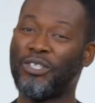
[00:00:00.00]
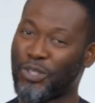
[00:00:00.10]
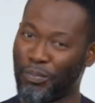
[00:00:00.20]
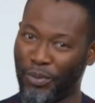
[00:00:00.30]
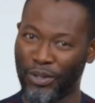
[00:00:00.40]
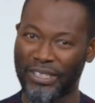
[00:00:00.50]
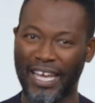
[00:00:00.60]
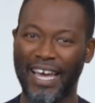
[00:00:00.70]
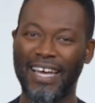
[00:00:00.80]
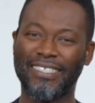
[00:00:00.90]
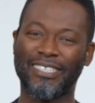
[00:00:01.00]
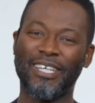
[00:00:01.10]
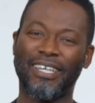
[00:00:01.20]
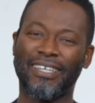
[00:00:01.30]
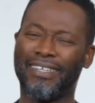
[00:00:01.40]
support us.
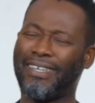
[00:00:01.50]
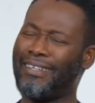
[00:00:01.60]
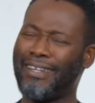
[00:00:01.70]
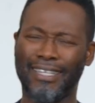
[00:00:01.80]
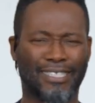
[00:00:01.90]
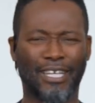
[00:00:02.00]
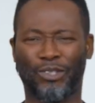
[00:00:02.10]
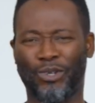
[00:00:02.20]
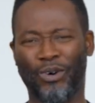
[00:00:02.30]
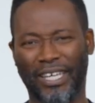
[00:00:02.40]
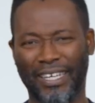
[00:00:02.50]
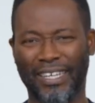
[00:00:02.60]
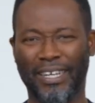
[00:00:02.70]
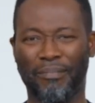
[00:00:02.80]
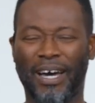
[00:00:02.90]
Let's get
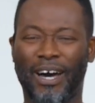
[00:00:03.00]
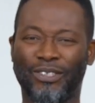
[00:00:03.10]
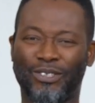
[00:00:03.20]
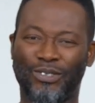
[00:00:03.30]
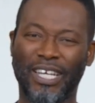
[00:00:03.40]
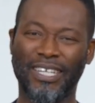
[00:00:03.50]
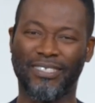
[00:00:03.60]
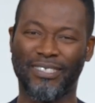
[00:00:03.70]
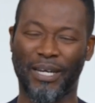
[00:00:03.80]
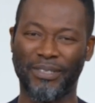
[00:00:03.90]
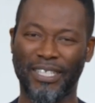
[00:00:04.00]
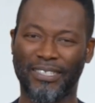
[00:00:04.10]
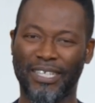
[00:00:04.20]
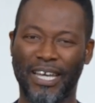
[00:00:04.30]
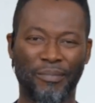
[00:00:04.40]
talking about today's
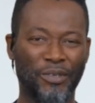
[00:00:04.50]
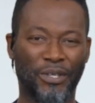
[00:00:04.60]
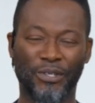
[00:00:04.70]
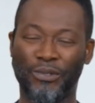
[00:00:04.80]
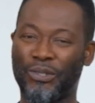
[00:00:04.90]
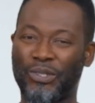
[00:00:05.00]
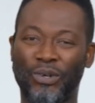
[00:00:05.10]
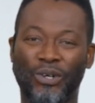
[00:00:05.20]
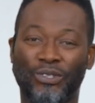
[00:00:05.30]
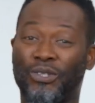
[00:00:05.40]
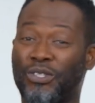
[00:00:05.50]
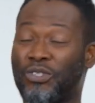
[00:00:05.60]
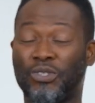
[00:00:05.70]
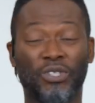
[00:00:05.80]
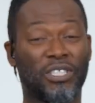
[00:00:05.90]
subject. You can do so also on our
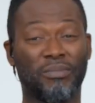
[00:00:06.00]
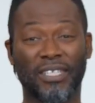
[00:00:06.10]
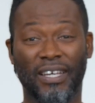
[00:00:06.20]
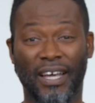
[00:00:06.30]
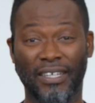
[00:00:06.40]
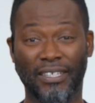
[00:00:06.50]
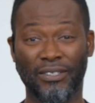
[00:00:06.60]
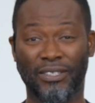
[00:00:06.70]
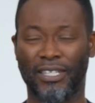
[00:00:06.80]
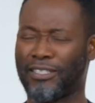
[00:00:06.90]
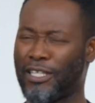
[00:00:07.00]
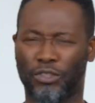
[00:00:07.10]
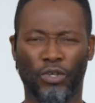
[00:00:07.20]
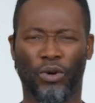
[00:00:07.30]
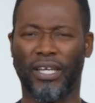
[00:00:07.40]
social media handles. Let's
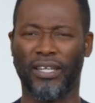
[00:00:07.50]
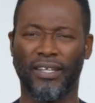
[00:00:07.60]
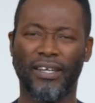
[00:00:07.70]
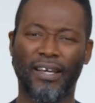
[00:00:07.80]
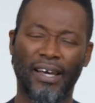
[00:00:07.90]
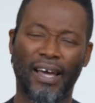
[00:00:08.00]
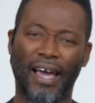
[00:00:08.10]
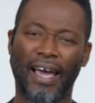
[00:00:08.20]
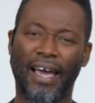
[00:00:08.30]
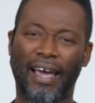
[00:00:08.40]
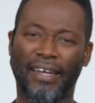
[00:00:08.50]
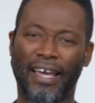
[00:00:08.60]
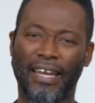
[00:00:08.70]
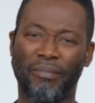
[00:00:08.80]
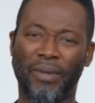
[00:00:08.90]
get talking
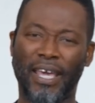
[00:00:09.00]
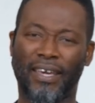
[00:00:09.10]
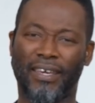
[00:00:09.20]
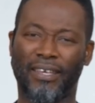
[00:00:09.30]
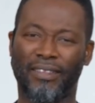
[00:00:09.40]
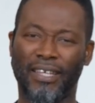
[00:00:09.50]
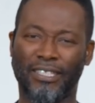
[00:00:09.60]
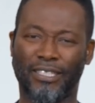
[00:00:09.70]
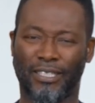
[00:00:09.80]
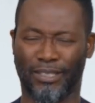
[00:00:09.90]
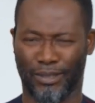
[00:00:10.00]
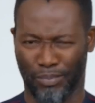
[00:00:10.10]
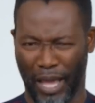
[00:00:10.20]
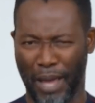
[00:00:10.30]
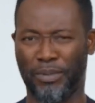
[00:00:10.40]
and make this
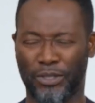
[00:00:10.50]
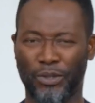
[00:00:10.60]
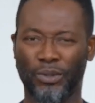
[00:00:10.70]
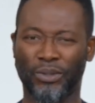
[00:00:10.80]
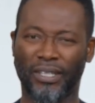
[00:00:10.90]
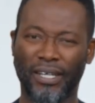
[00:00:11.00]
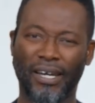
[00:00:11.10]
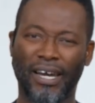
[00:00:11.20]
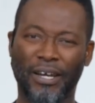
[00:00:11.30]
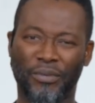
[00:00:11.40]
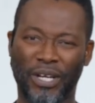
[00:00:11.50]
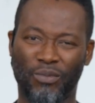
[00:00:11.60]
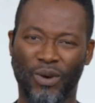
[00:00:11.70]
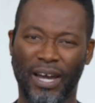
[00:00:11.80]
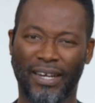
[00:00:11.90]
episode a great
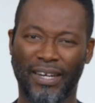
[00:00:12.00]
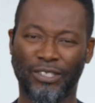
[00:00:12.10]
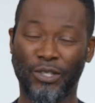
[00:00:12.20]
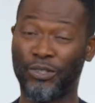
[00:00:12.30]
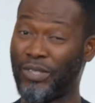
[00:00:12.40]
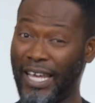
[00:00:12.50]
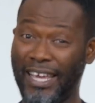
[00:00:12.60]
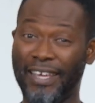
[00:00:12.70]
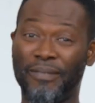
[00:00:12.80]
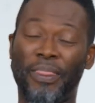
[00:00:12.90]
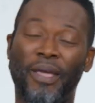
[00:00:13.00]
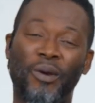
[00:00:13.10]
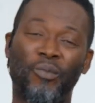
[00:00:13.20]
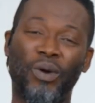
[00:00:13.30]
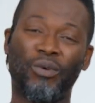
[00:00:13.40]
one. And so today
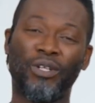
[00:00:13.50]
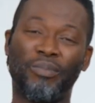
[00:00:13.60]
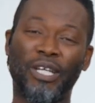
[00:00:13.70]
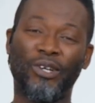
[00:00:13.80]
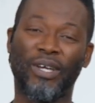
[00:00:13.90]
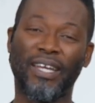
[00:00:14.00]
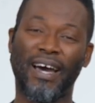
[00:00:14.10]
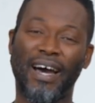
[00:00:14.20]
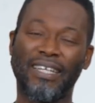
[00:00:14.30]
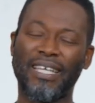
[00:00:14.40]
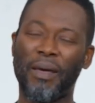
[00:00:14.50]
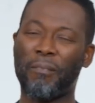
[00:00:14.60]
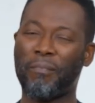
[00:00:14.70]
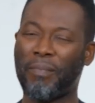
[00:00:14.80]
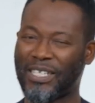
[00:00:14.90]
we will be looking
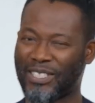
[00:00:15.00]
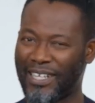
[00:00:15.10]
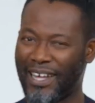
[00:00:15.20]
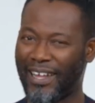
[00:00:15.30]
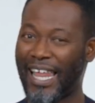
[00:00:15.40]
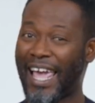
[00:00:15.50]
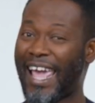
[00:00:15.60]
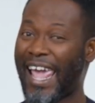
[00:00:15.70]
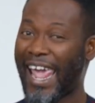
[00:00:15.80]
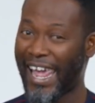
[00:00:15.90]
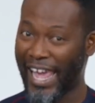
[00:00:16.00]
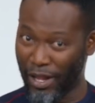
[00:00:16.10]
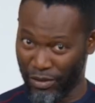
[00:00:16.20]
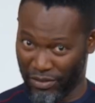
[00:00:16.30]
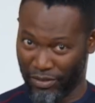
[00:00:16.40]
at personal
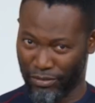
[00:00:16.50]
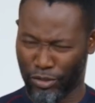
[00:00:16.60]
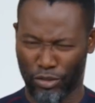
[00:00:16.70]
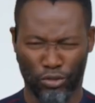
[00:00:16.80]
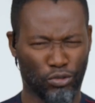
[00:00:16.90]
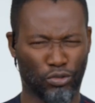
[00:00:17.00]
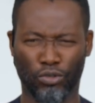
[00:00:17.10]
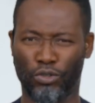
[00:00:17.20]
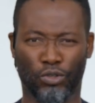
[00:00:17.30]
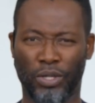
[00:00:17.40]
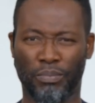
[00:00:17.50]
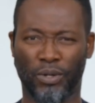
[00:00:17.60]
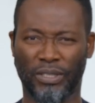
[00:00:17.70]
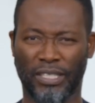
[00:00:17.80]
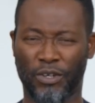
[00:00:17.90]
health. So
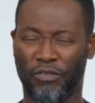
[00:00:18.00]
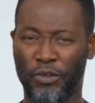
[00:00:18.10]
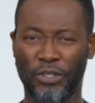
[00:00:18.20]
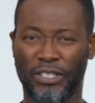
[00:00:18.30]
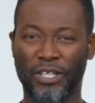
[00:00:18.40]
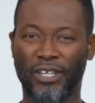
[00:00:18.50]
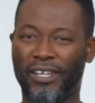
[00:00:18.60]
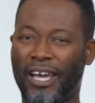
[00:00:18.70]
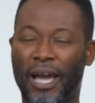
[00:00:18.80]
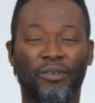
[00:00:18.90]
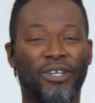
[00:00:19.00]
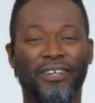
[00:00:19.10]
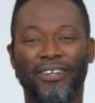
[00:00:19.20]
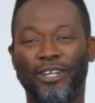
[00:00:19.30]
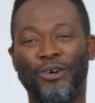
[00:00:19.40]
important. And of course, I'm not
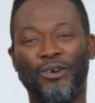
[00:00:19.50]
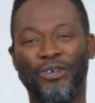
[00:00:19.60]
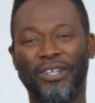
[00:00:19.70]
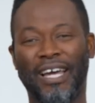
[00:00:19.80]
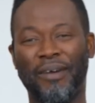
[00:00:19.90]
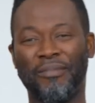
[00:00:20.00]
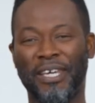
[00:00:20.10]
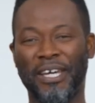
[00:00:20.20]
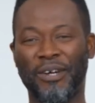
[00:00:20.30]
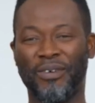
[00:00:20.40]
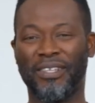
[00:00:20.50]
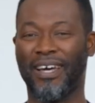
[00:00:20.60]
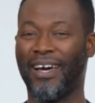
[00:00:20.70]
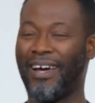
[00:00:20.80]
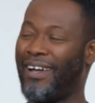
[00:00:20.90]
here alone. I'm here with
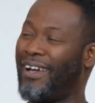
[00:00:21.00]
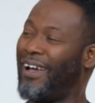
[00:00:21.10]
a